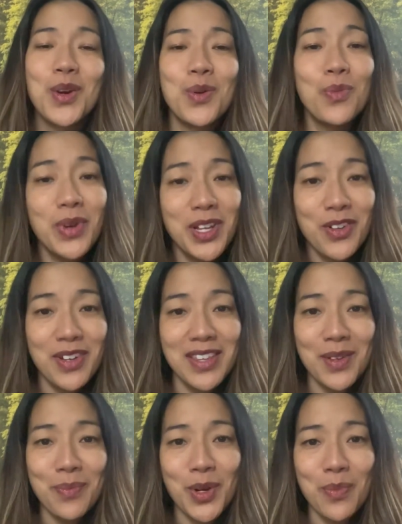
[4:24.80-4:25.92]
when you're in the
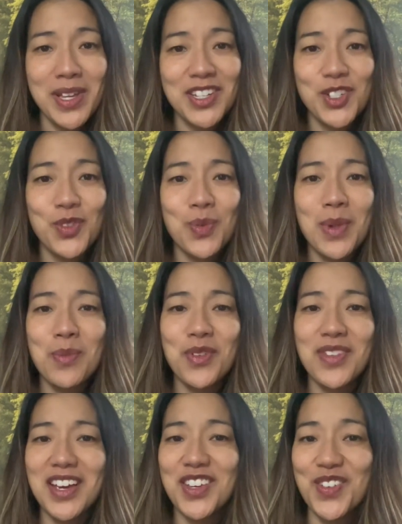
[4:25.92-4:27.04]
moment, just remember
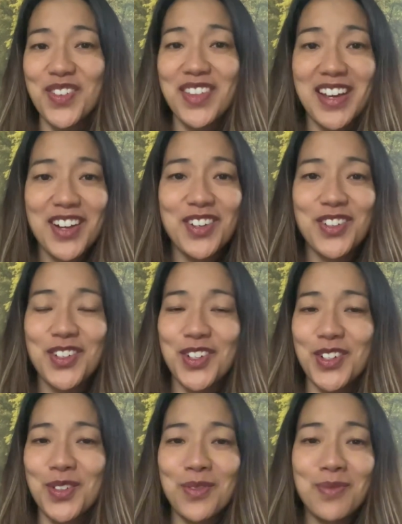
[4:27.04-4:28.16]
that you're there
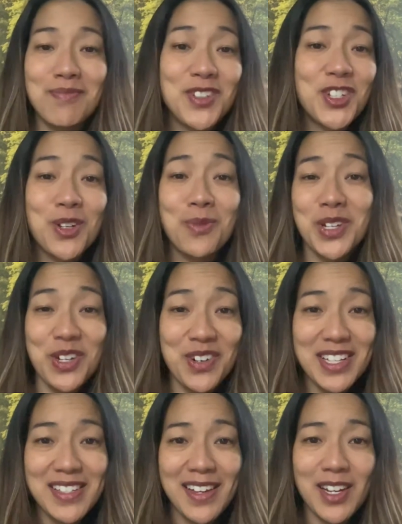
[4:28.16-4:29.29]
to share what you're
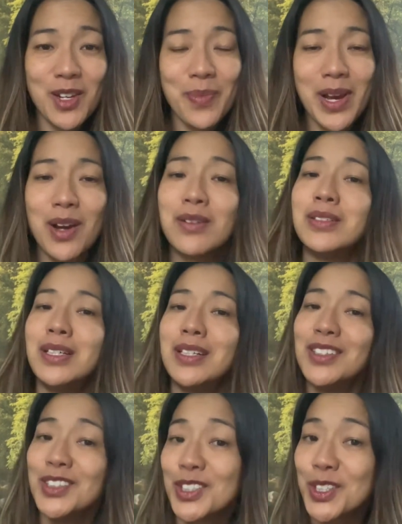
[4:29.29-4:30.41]
excited about,
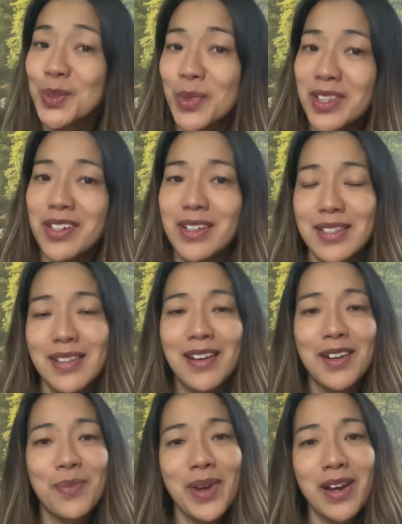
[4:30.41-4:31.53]
learn what they're excited
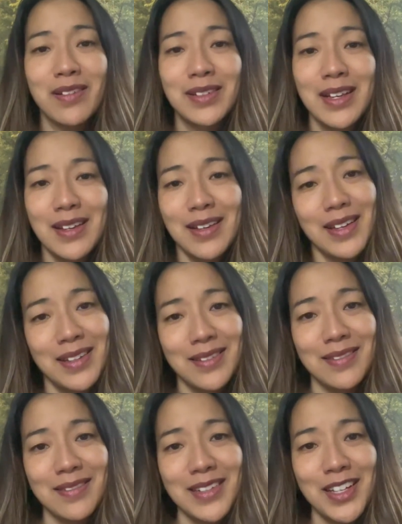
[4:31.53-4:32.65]
about,
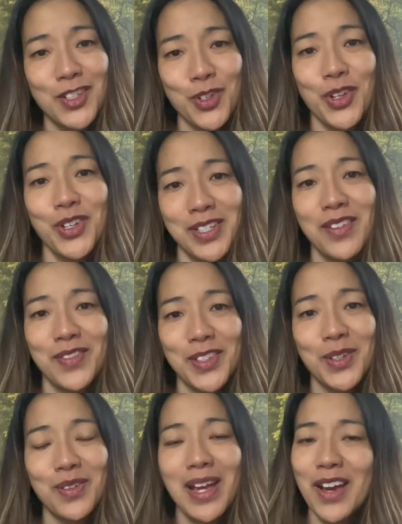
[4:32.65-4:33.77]
and enjoy yourself a
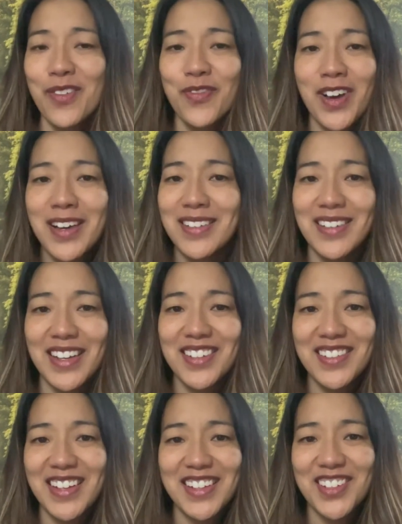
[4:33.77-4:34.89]
little. Have fun
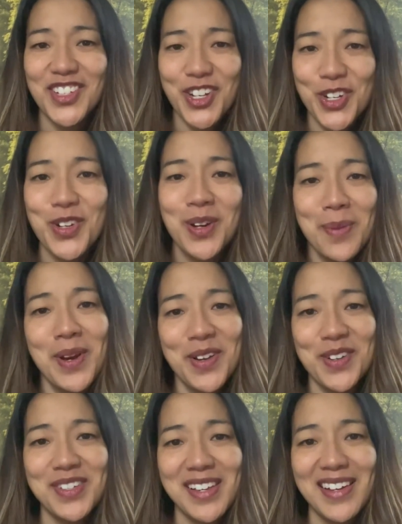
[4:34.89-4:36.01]
and share about your
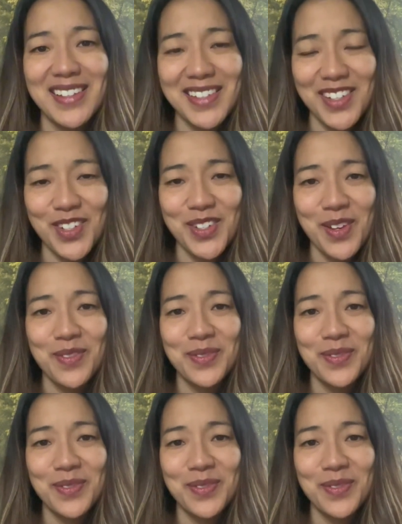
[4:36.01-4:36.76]
science and yourself.